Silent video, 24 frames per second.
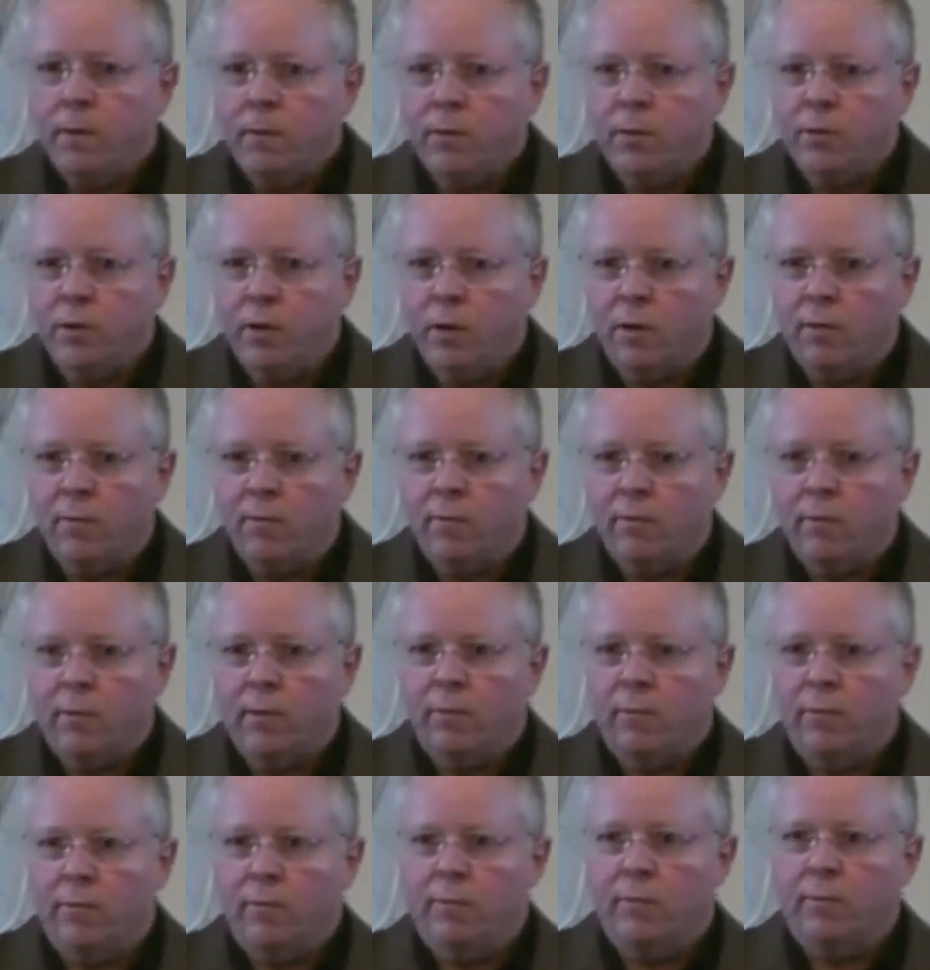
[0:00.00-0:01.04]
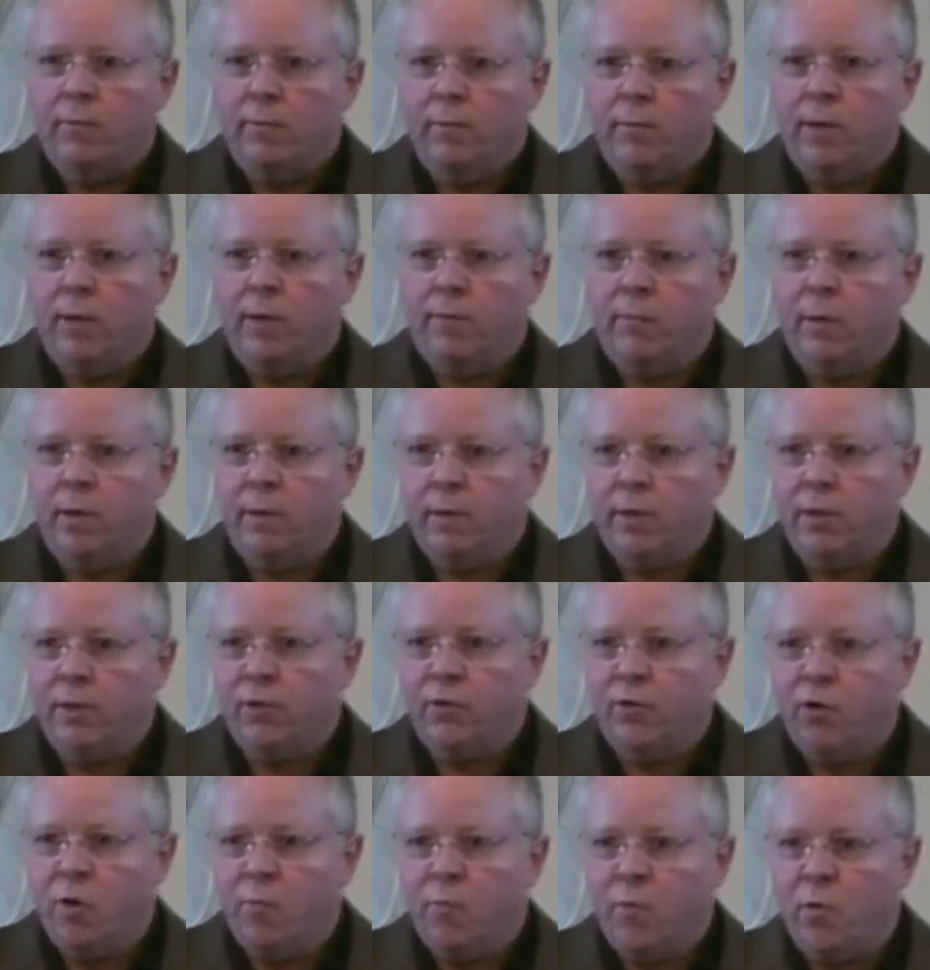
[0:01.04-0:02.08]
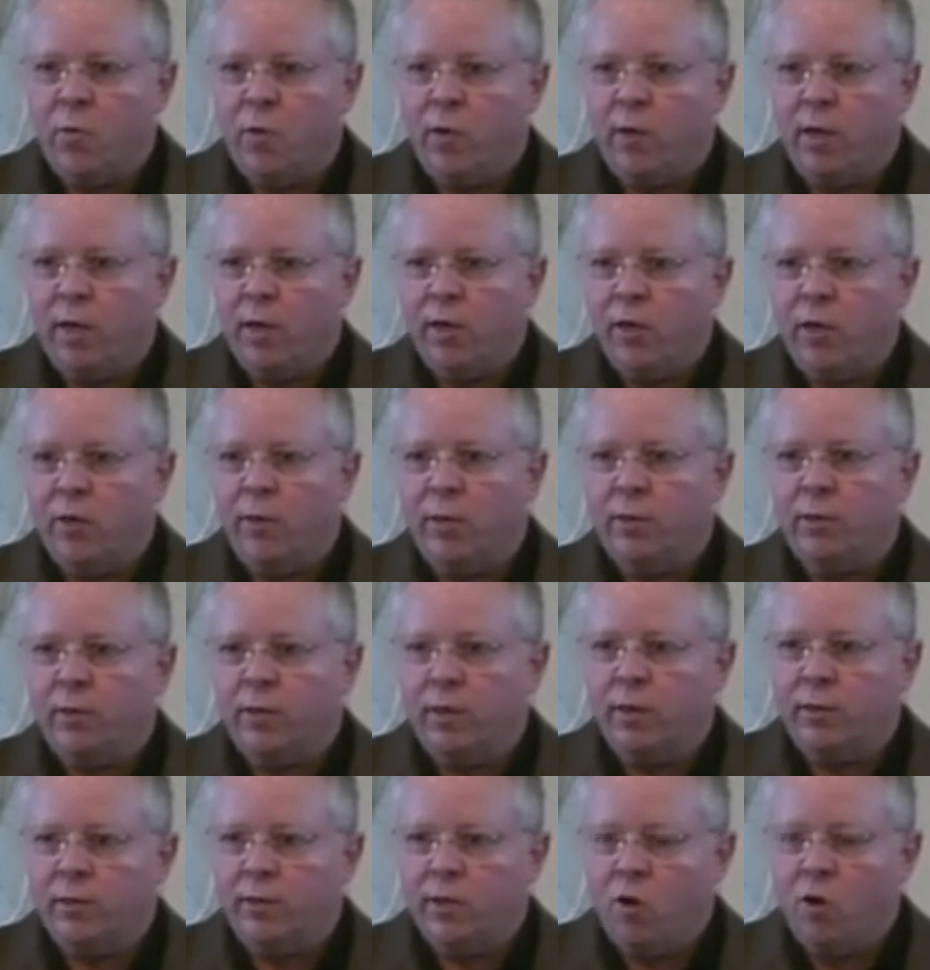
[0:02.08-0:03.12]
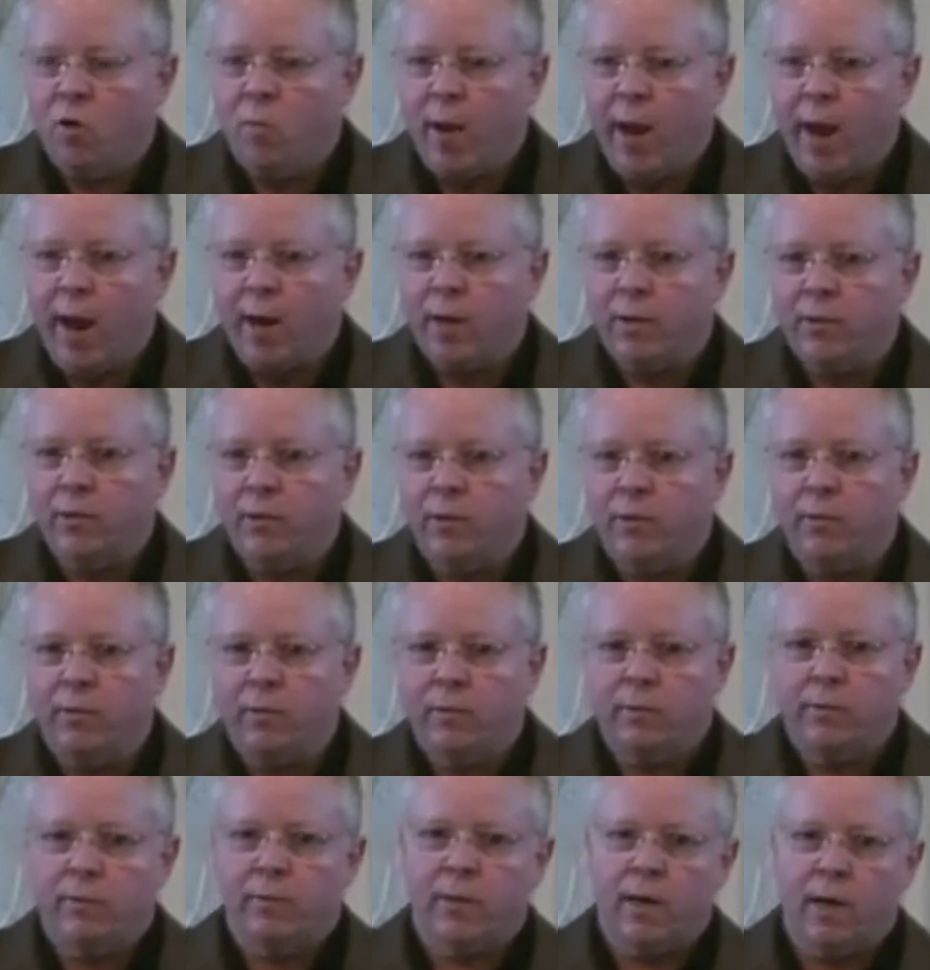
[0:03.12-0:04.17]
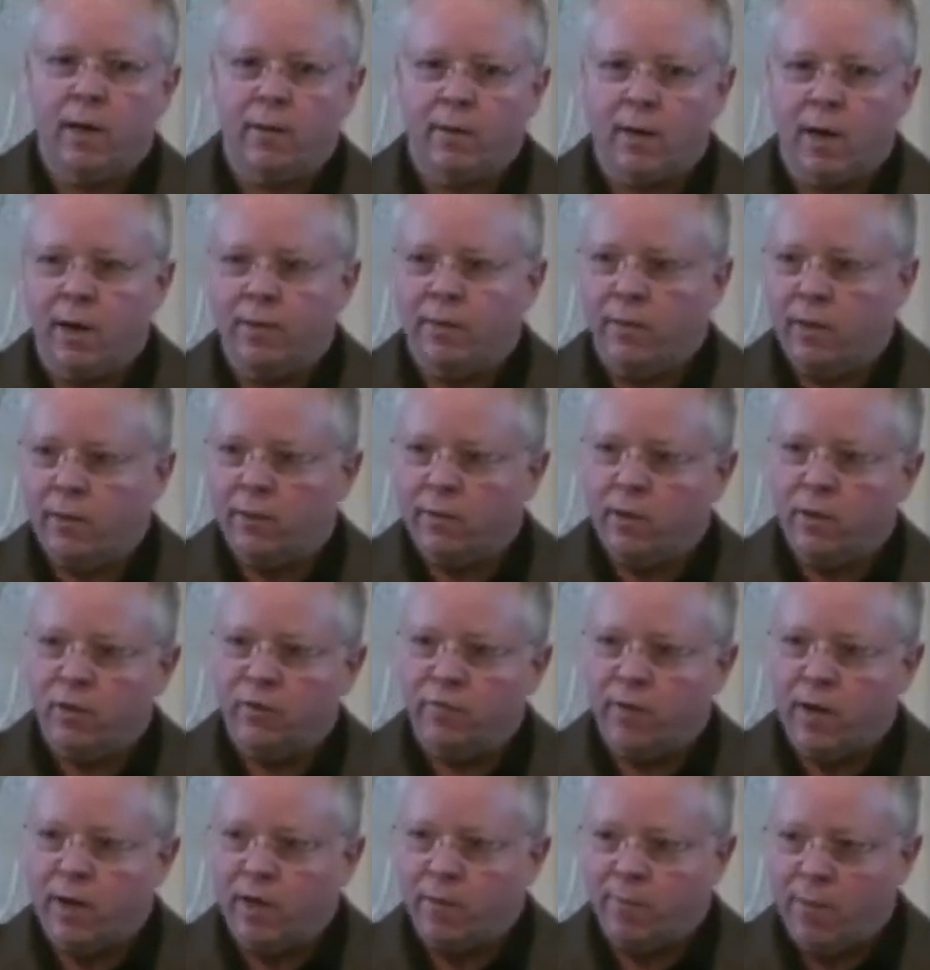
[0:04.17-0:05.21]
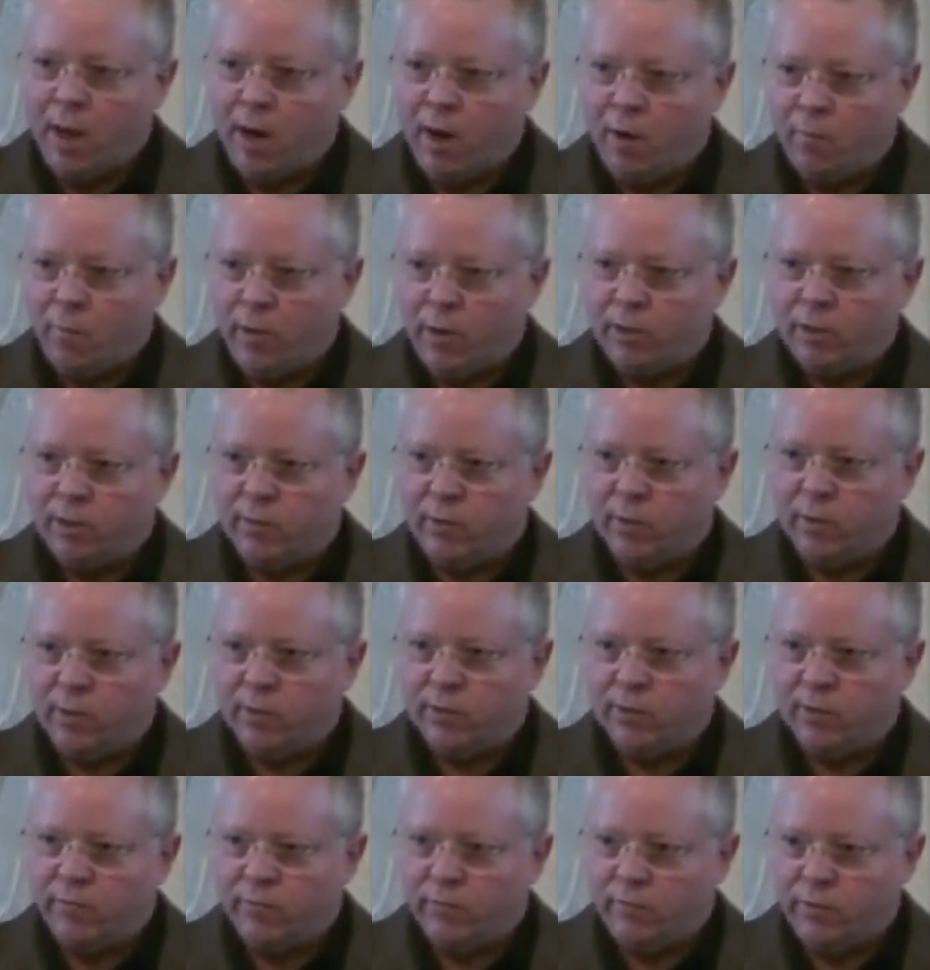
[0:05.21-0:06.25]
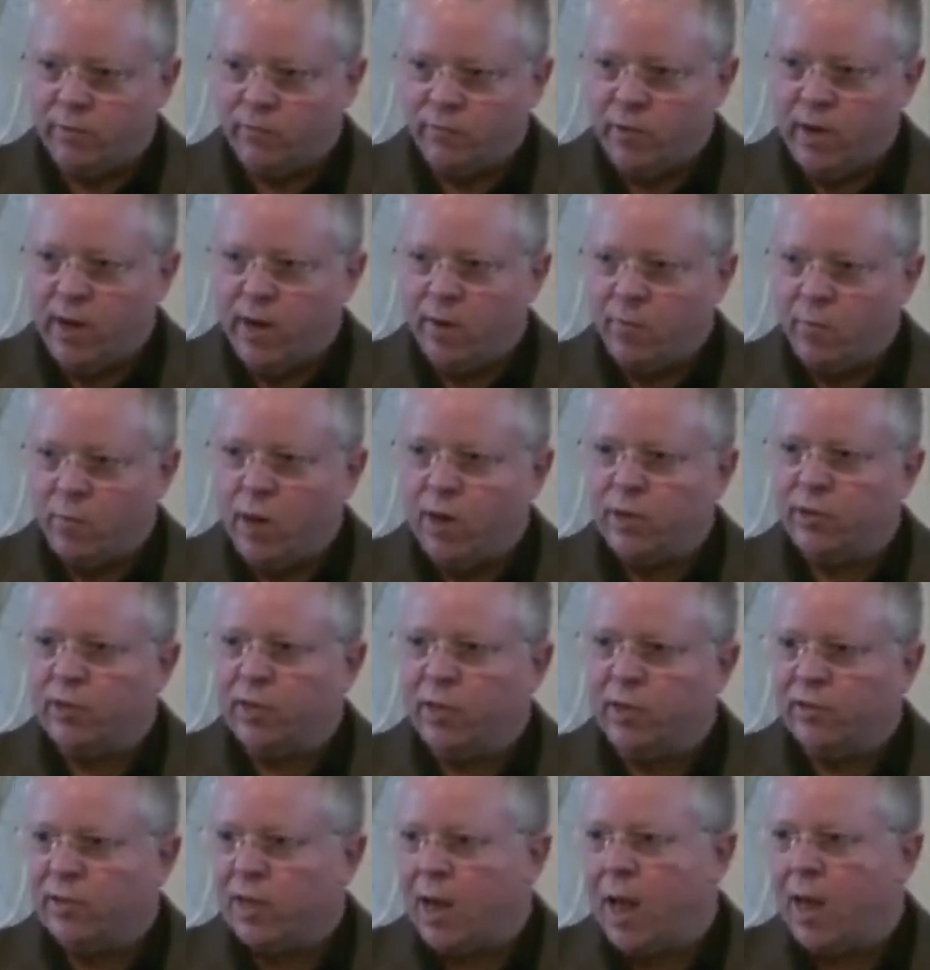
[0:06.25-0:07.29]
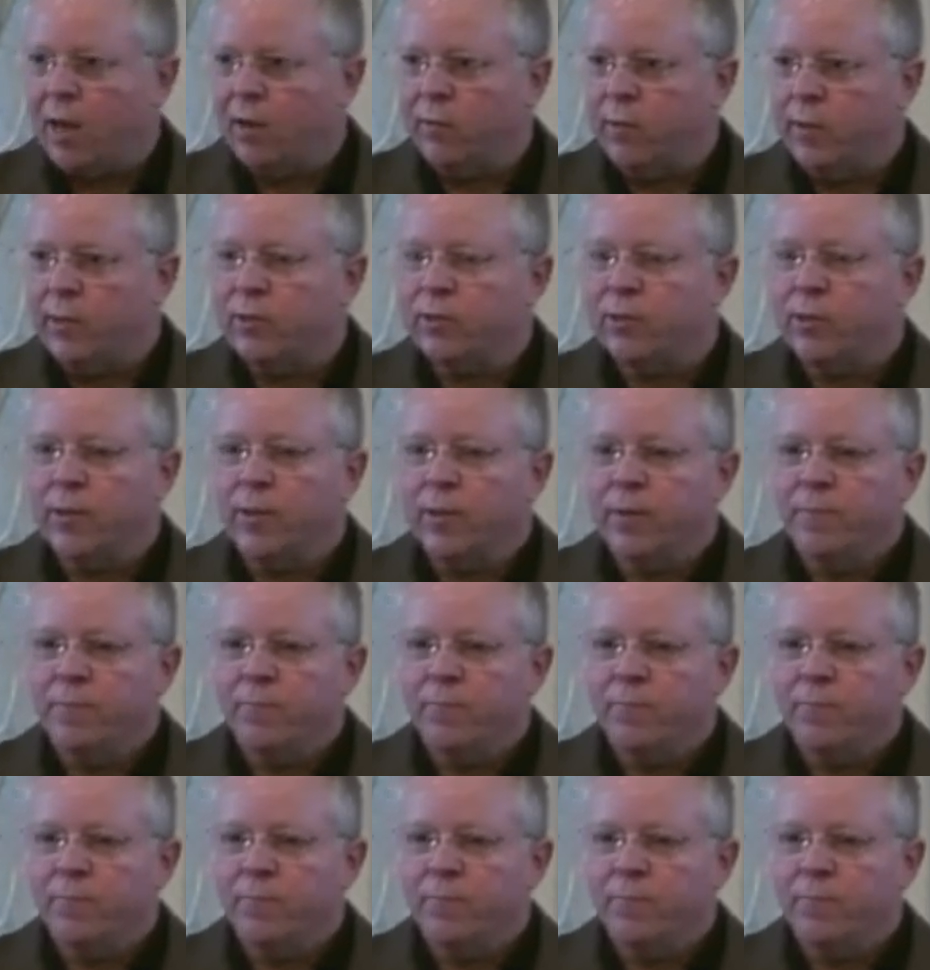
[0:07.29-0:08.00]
So, but what this group will really do is go back to I think those fundamental principles of freedom, reason, and tolerance.